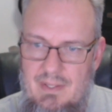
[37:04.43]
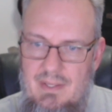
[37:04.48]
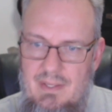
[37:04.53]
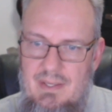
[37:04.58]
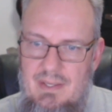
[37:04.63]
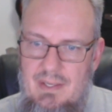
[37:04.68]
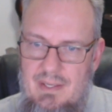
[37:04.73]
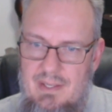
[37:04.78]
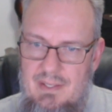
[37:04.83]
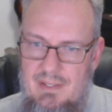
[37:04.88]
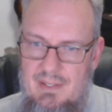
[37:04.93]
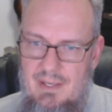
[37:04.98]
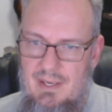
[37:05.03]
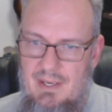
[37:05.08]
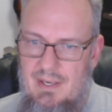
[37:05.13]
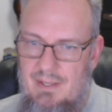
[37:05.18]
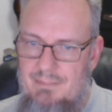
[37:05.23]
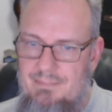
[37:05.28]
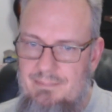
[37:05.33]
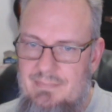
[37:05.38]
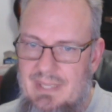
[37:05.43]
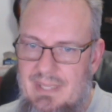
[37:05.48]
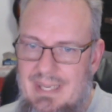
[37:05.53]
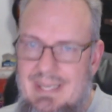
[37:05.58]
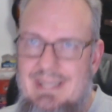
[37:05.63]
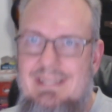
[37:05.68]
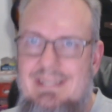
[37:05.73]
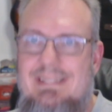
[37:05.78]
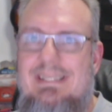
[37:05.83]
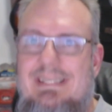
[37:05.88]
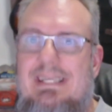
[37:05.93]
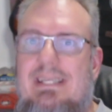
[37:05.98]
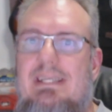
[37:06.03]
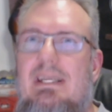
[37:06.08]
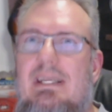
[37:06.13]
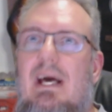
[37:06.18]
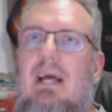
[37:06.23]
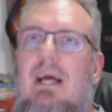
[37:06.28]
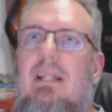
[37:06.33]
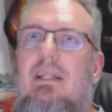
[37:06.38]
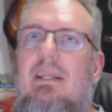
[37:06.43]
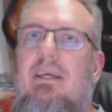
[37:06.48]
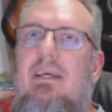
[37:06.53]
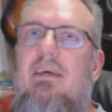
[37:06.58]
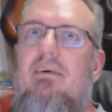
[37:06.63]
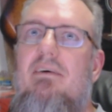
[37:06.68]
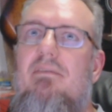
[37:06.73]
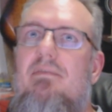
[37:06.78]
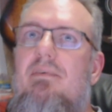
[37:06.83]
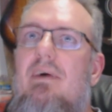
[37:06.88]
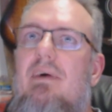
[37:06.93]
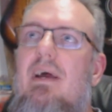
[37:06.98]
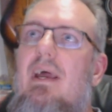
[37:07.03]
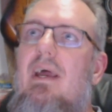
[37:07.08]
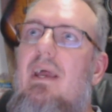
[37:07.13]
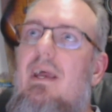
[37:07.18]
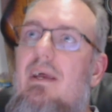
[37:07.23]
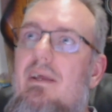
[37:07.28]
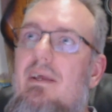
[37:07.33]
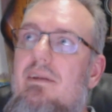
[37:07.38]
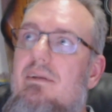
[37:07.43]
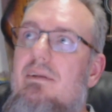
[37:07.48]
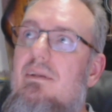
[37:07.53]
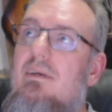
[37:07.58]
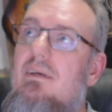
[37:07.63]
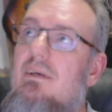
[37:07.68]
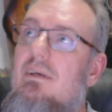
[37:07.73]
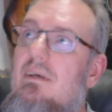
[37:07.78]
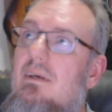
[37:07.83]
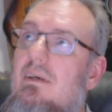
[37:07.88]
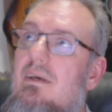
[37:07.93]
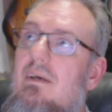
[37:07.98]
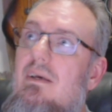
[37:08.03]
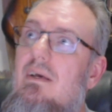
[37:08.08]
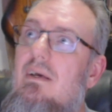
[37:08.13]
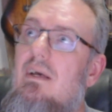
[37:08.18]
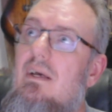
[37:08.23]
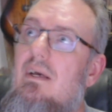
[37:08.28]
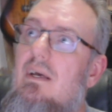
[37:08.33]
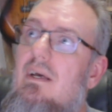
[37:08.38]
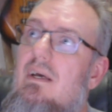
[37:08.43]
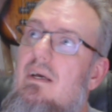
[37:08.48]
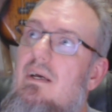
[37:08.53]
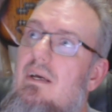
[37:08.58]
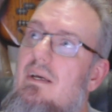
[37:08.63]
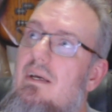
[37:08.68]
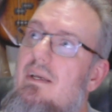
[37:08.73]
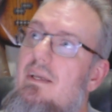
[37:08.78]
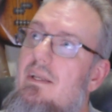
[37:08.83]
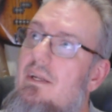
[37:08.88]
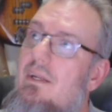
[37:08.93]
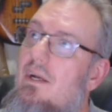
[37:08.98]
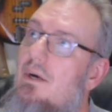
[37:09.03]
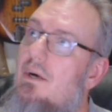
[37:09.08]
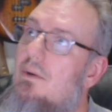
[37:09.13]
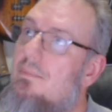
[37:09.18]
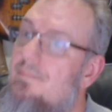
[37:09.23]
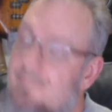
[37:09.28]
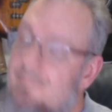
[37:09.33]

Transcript: it did not live. And you know,